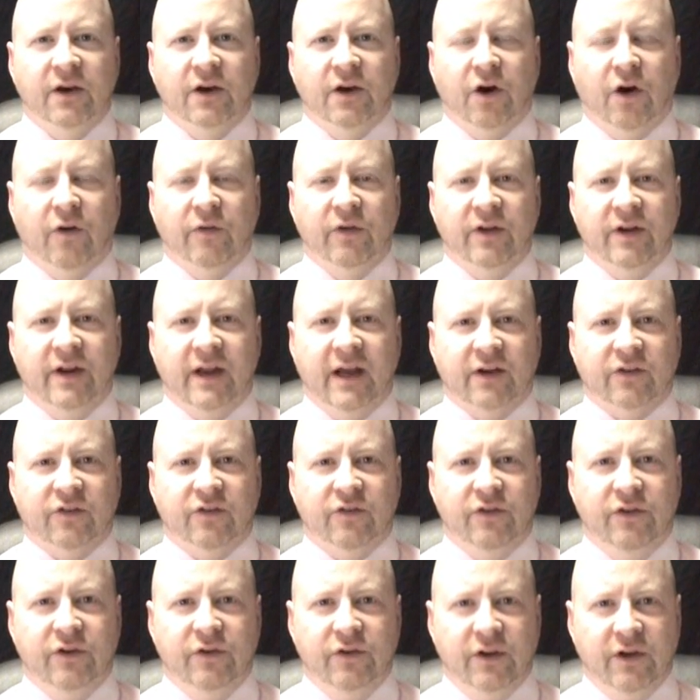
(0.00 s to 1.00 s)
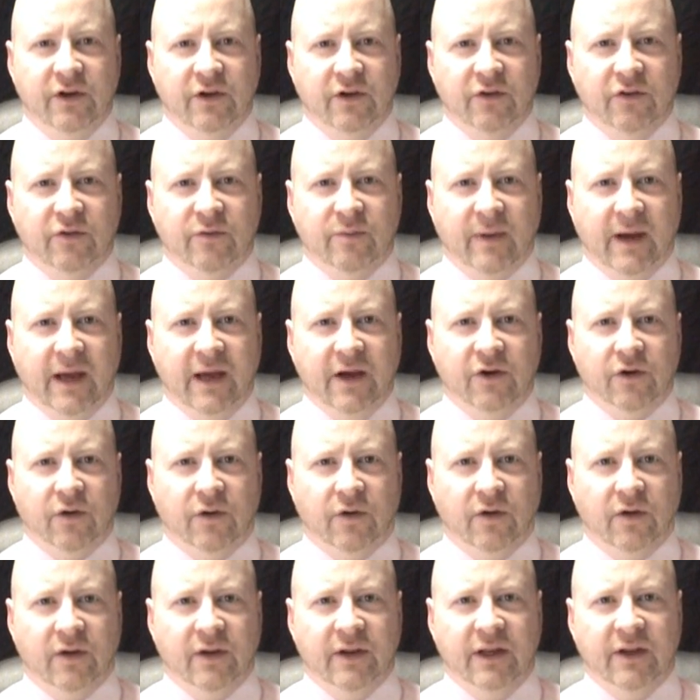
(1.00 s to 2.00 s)
Over the next few years, my
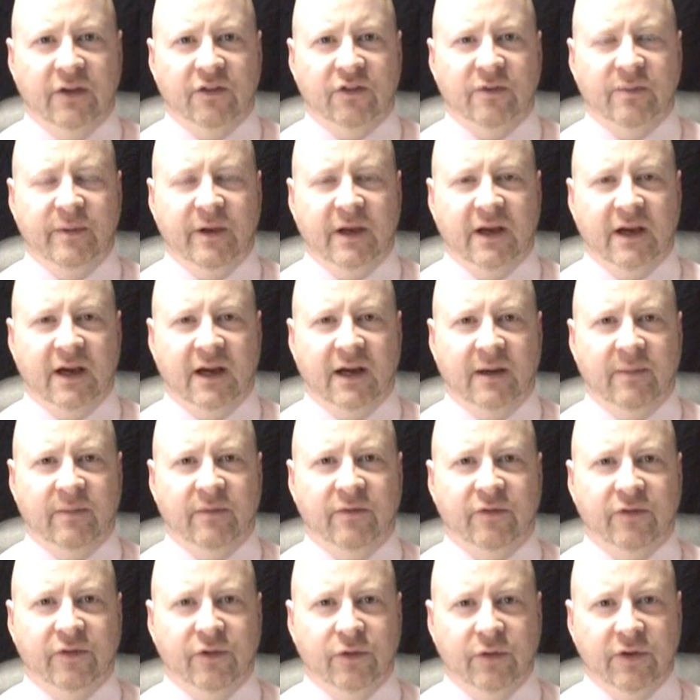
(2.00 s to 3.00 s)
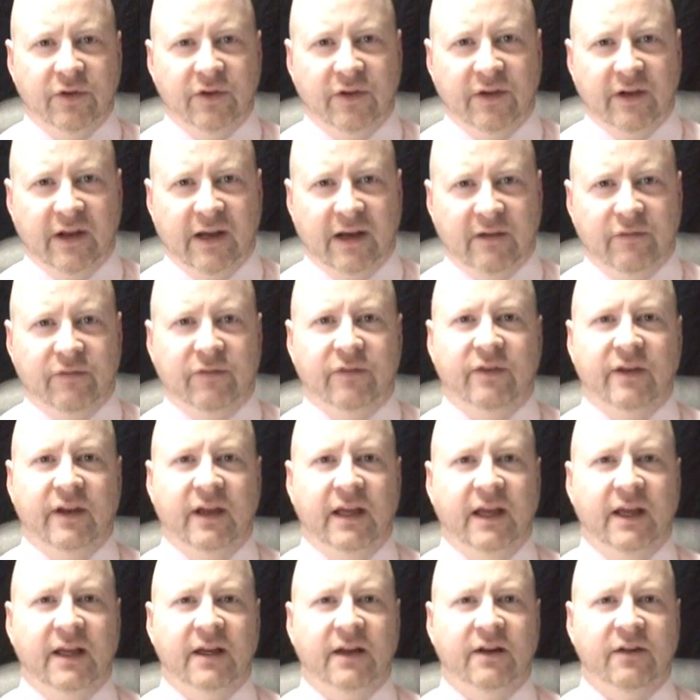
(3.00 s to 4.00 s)
goal is to become fluent enough
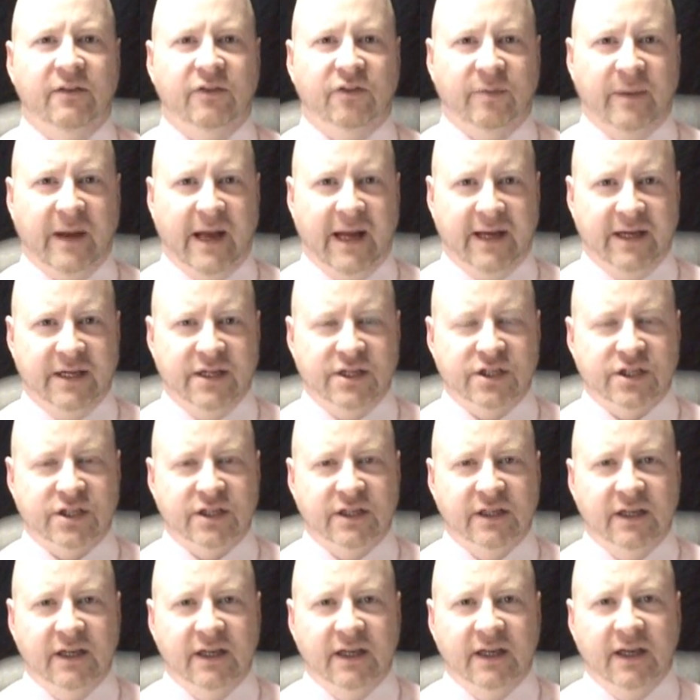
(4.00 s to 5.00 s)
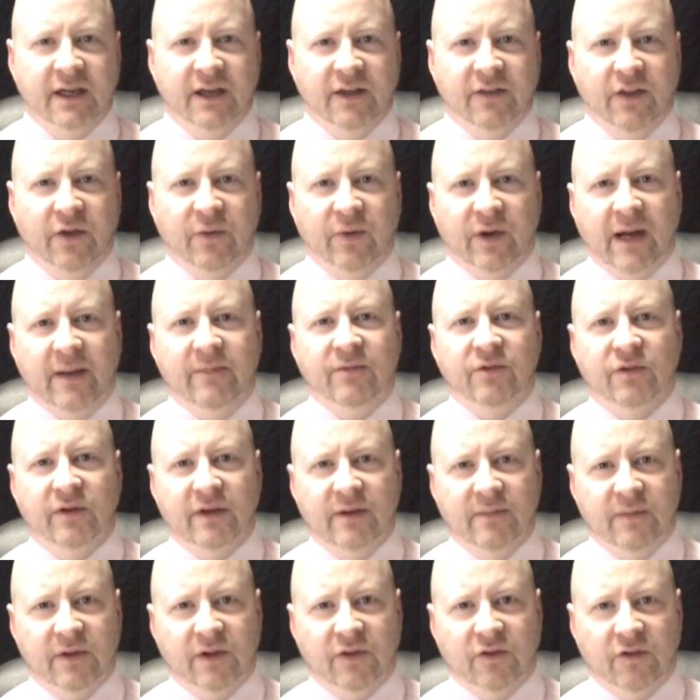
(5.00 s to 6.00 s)
in Spanish that when I'm
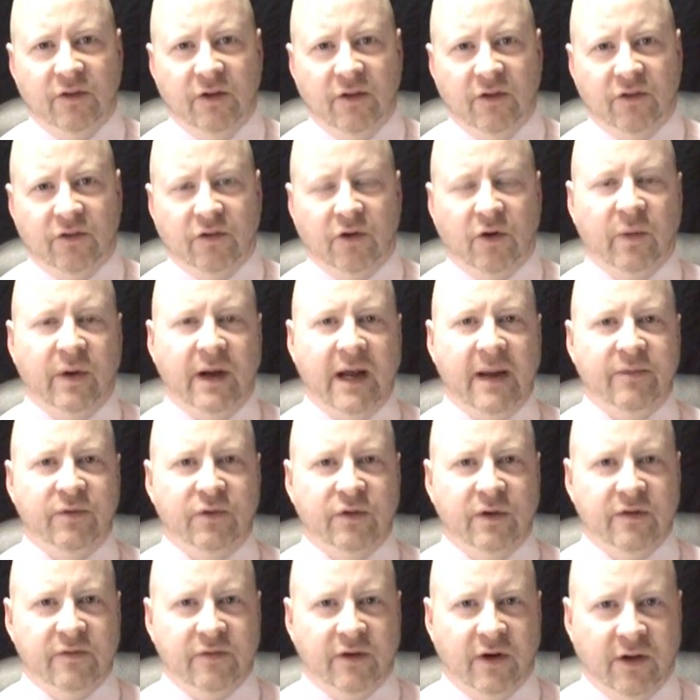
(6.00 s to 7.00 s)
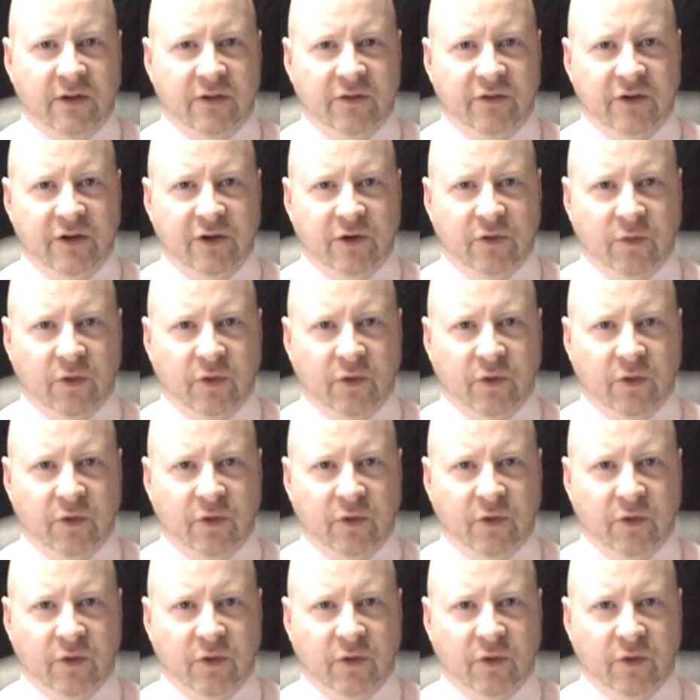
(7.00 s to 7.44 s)
doing business or when I'm doing volunteer